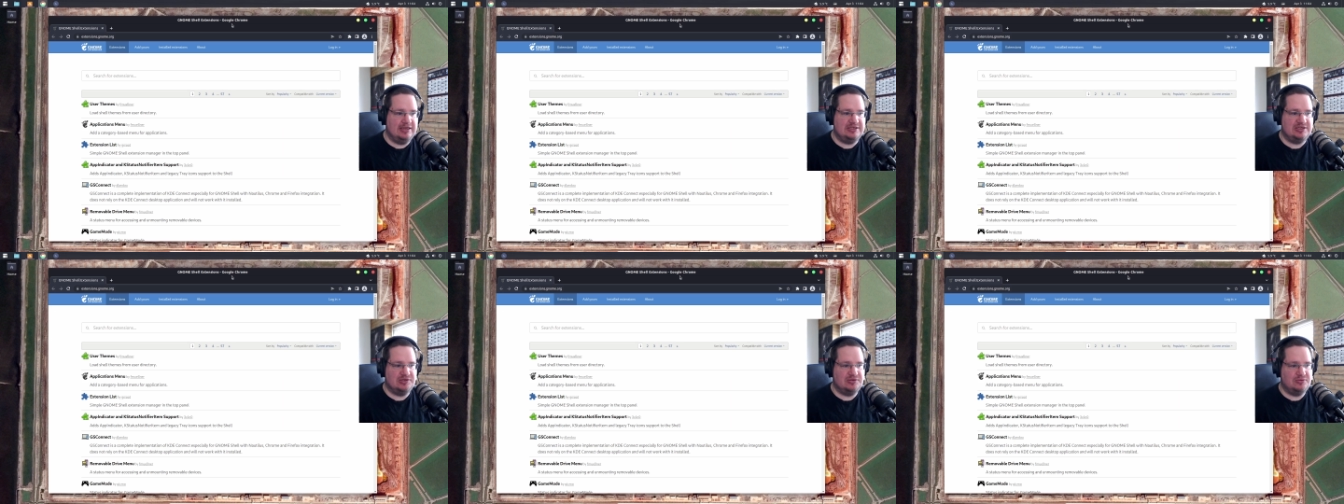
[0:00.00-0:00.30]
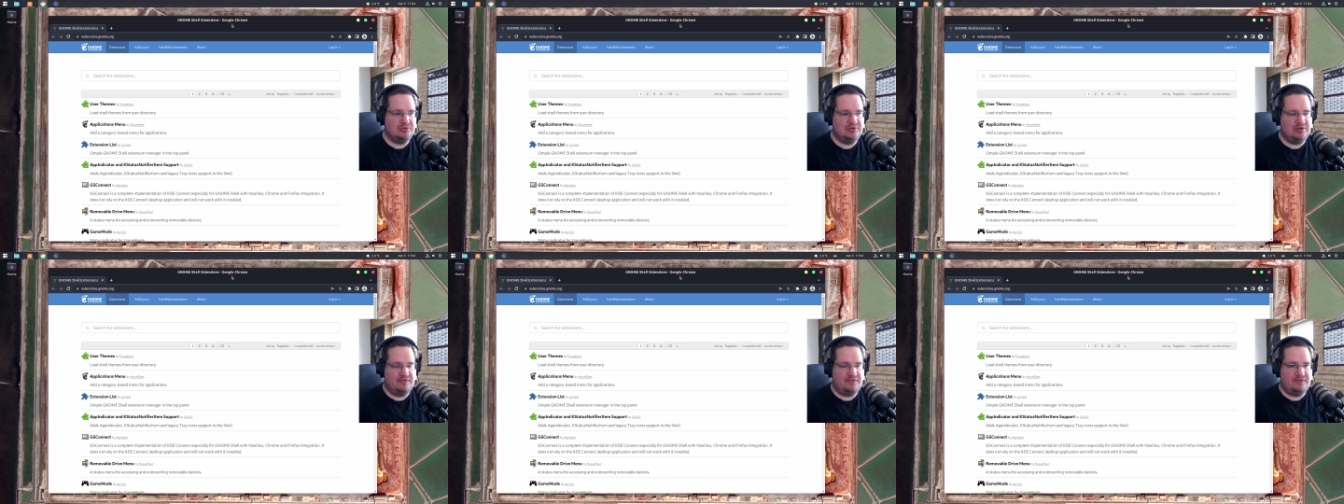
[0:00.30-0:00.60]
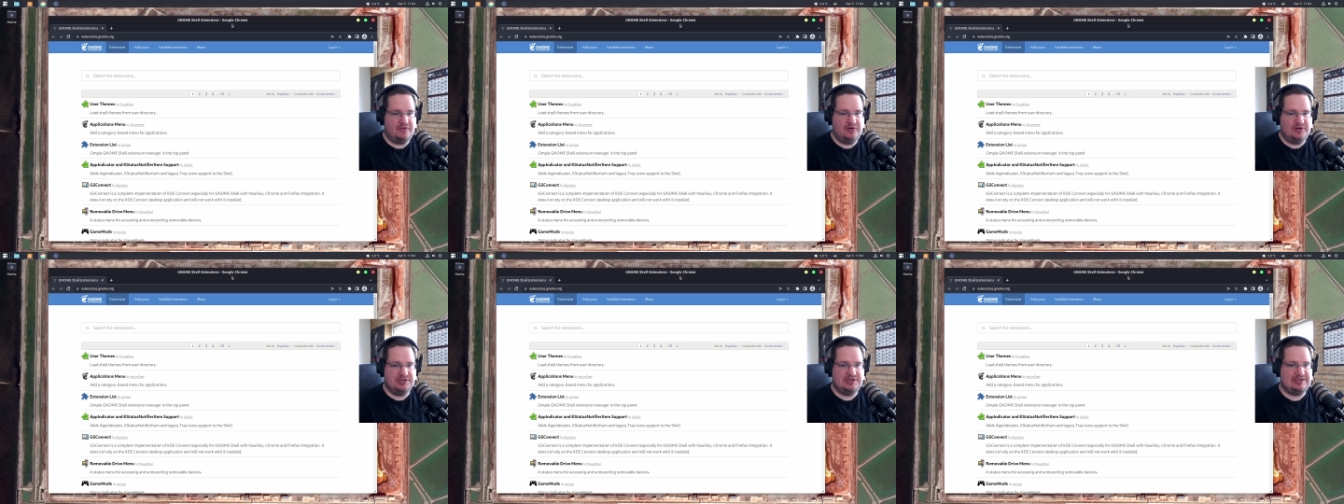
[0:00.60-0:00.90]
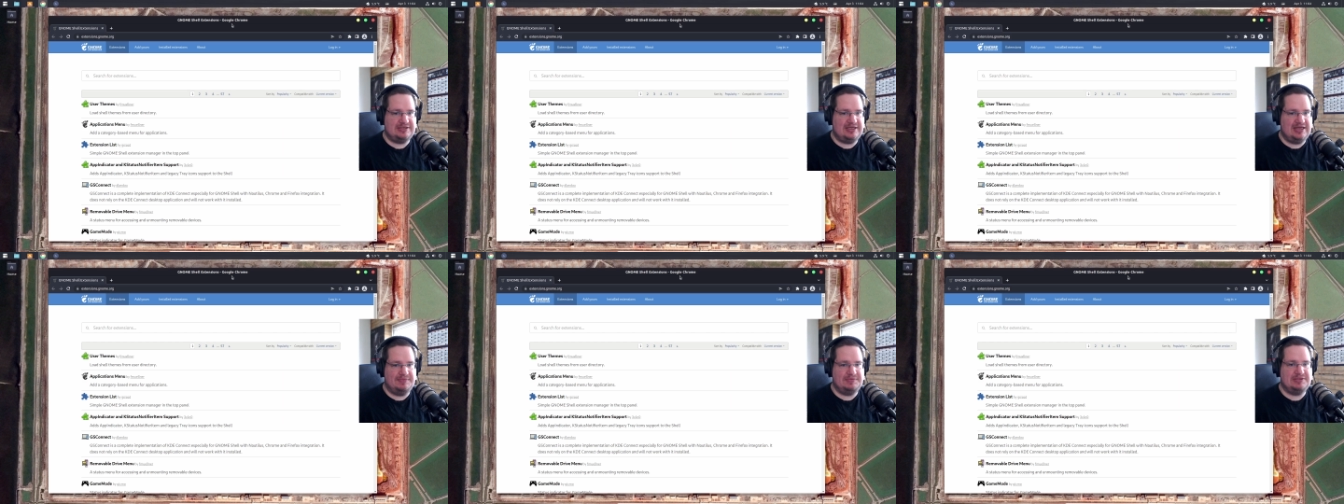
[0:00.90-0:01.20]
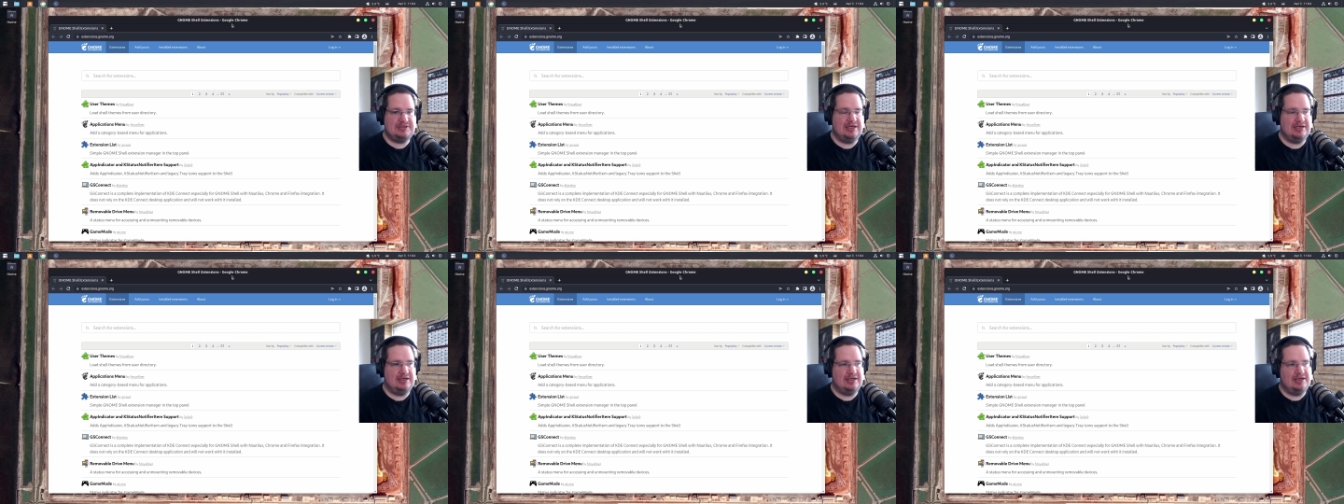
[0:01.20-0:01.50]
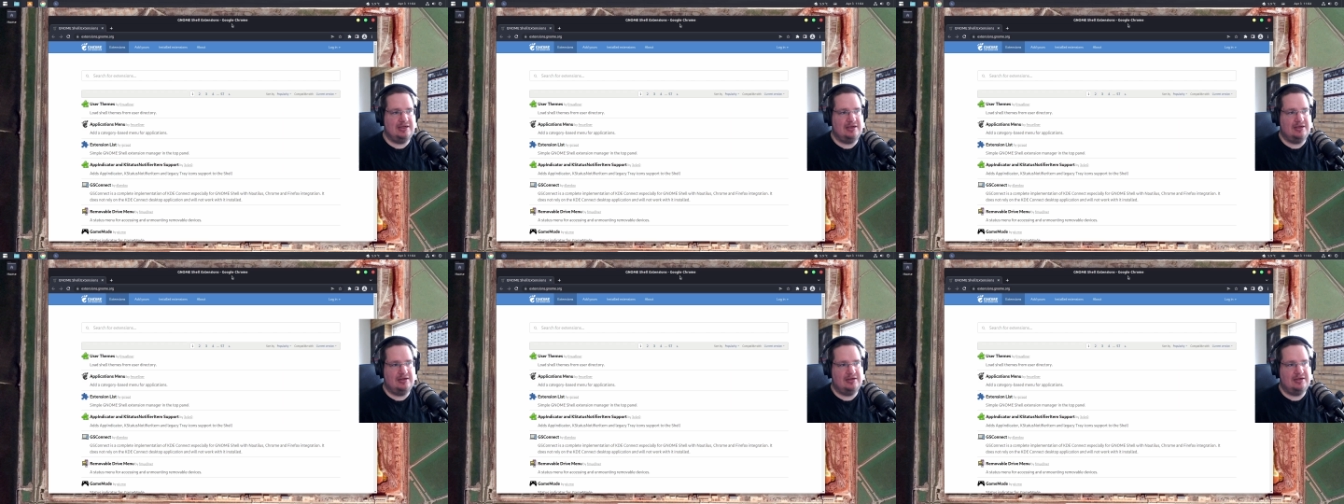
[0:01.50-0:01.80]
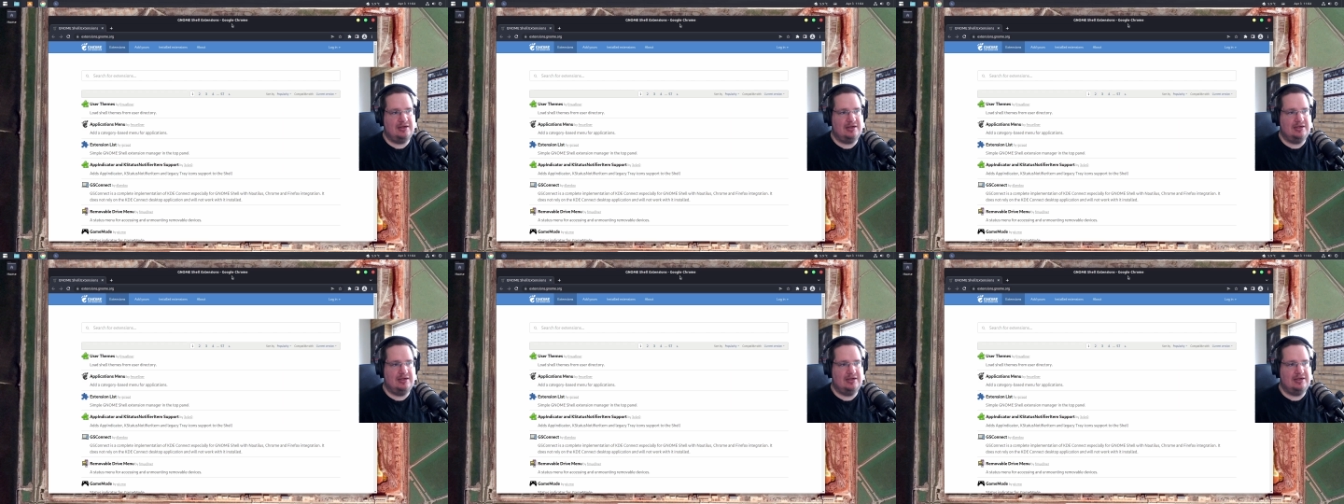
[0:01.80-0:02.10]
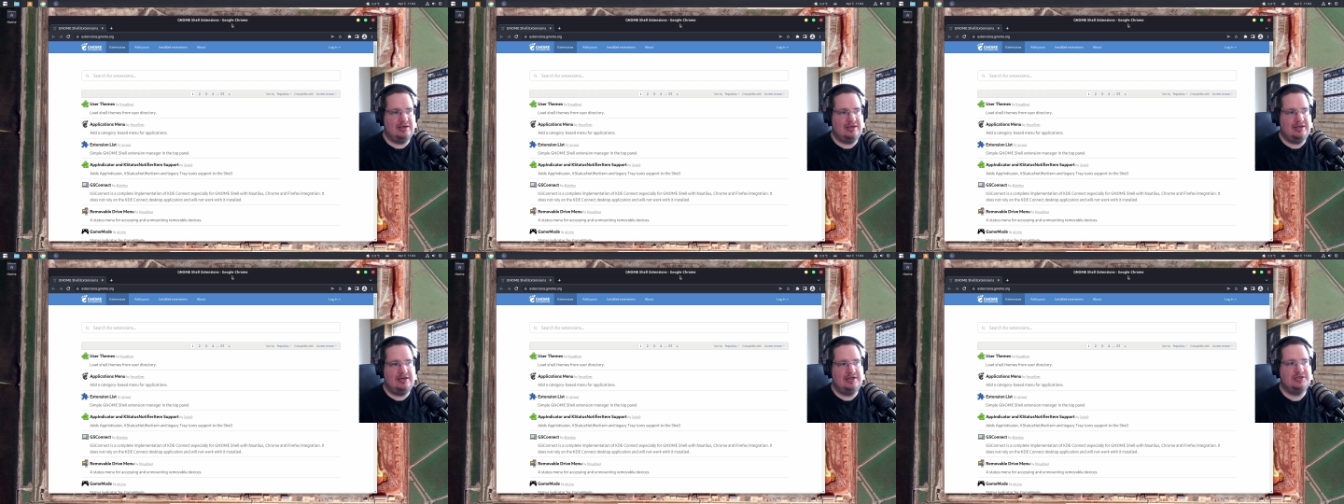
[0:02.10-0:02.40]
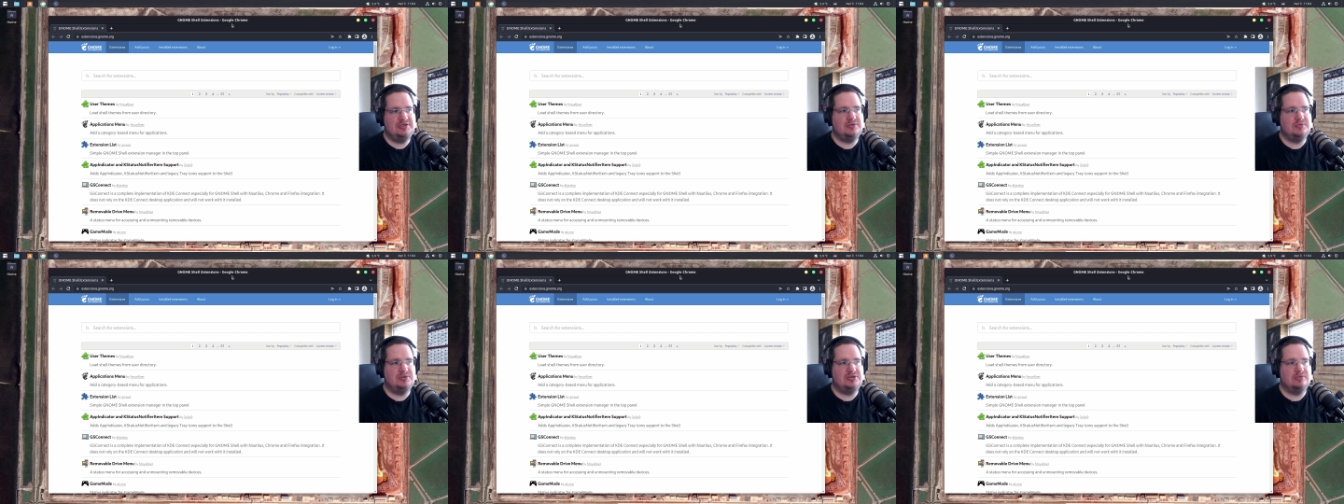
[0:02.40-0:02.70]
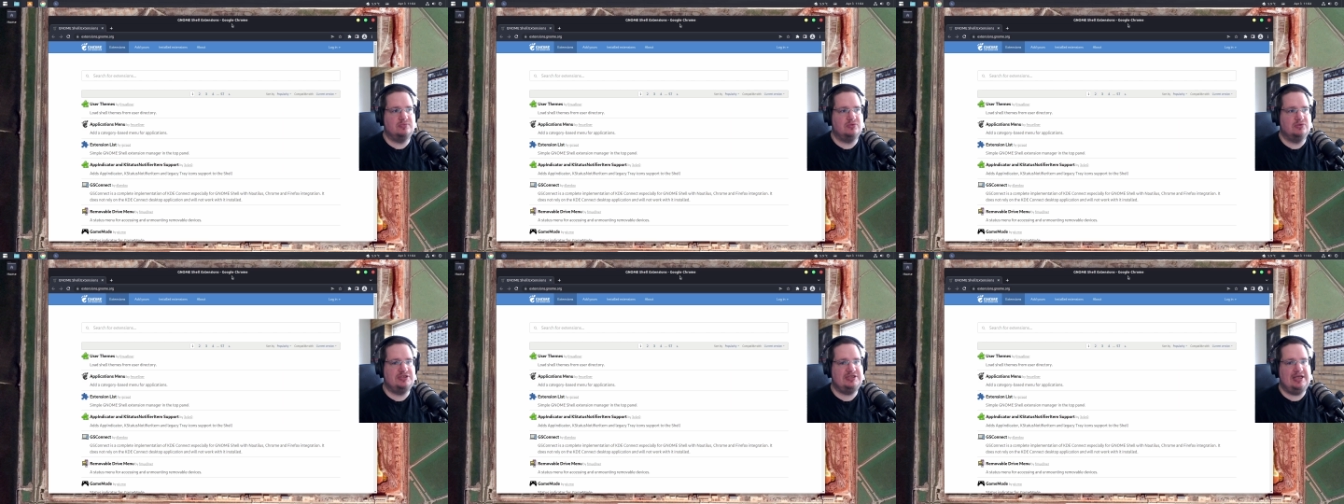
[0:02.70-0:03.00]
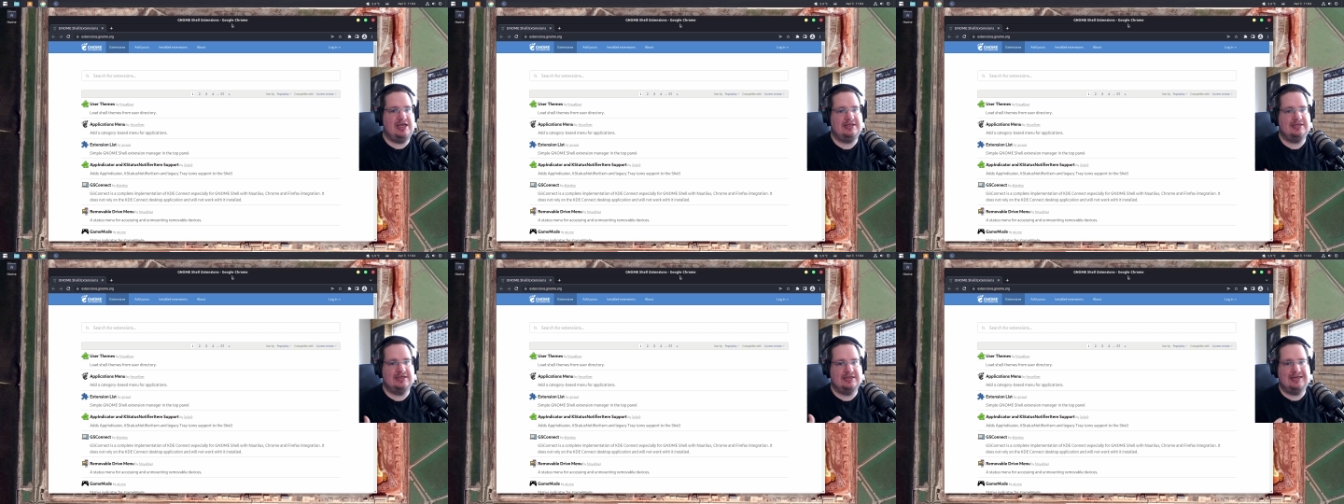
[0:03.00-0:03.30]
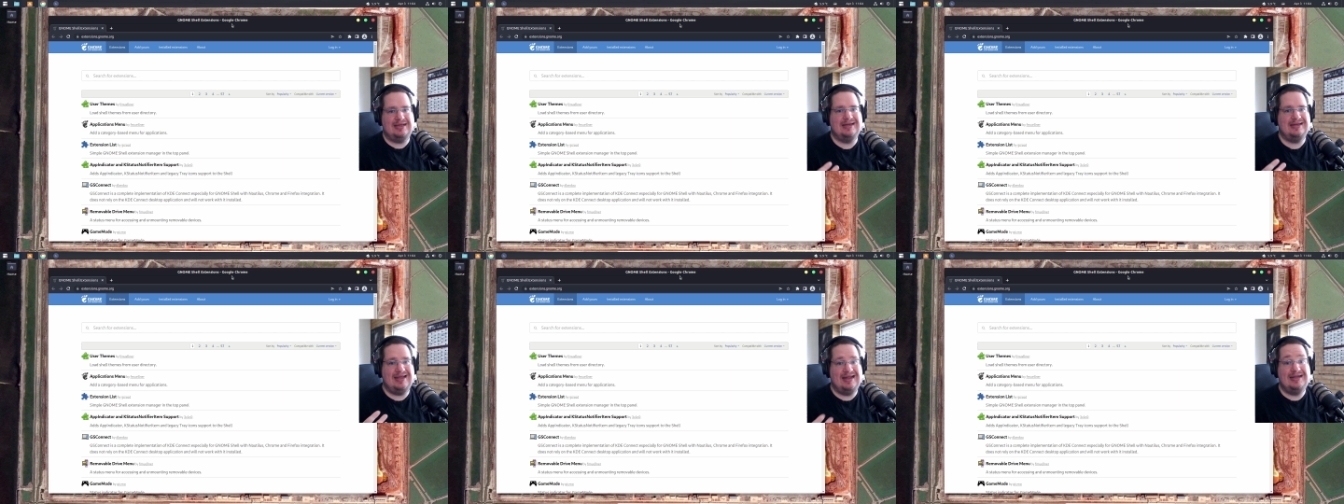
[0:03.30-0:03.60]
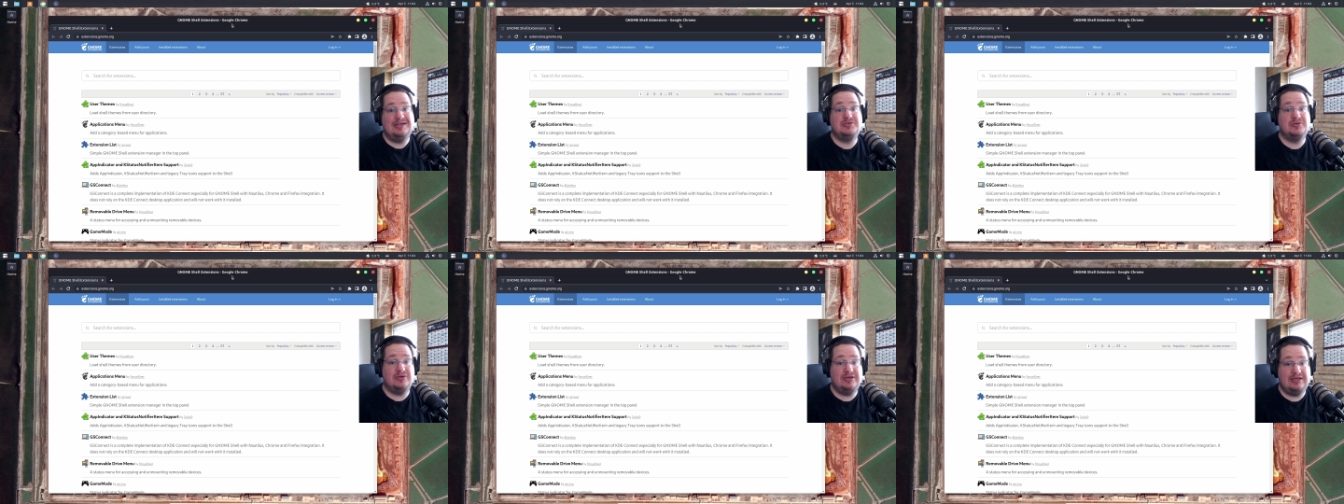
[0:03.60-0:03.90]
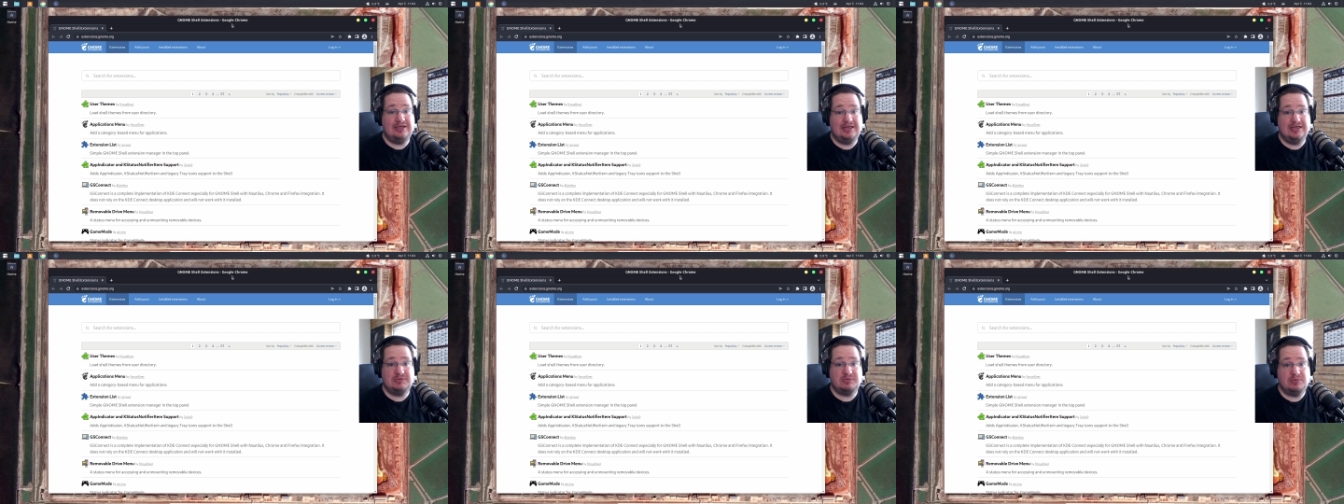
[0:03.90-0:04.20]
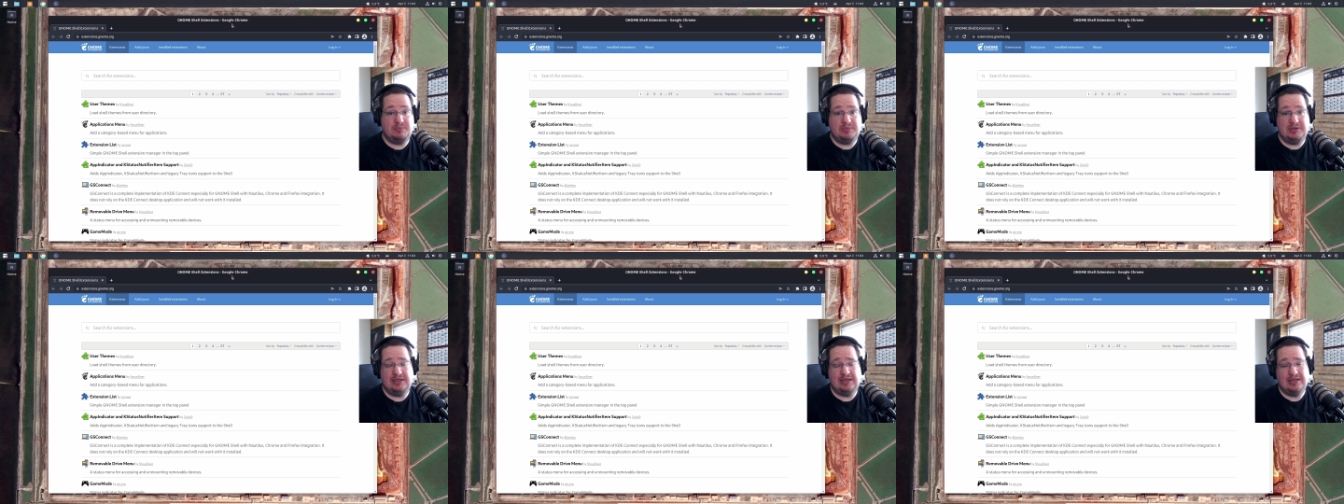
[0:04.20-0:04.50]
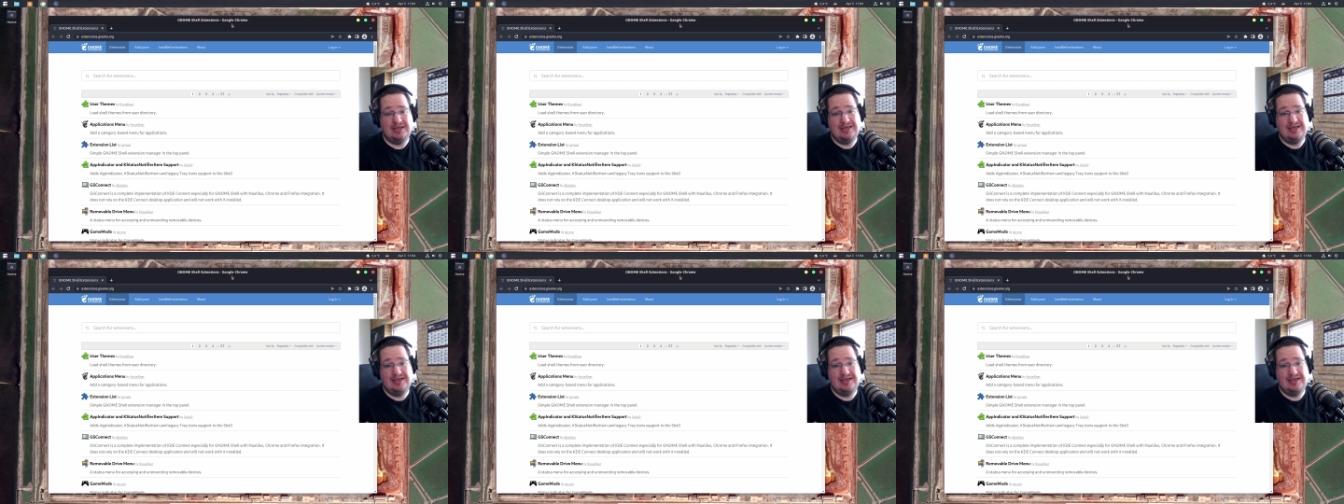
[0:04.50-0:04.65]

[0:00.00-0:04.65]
So the first steps that a, a, a, Linux user would take to get into Linux would be,